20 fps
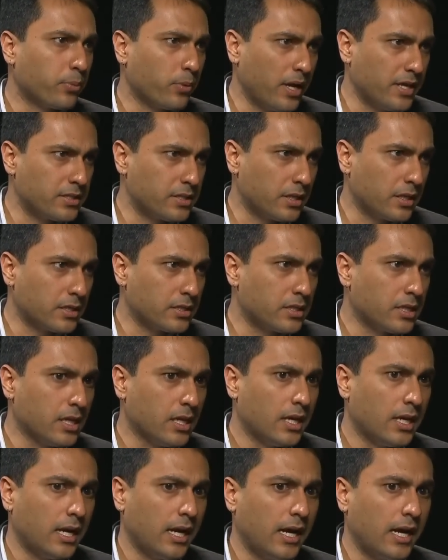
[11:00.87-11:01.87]
president,
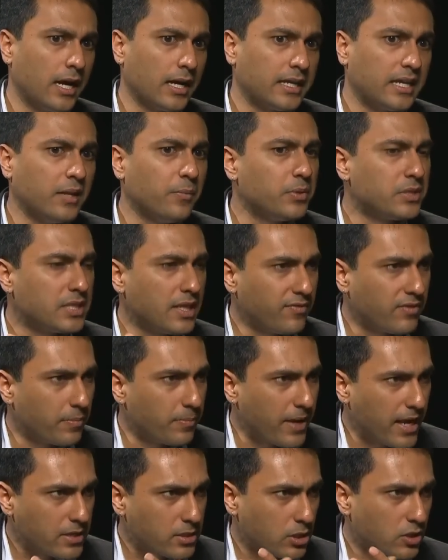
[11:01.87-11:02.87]
uh, he received a
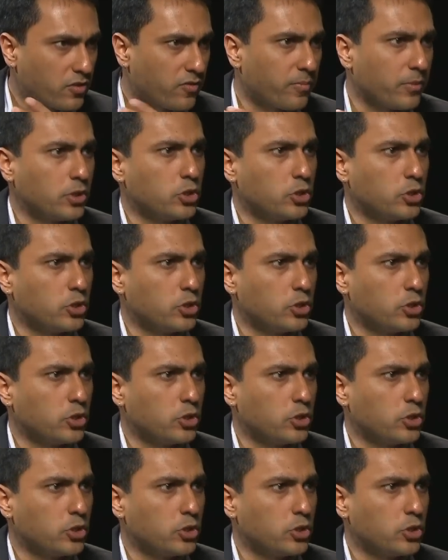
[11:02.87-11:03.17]
message from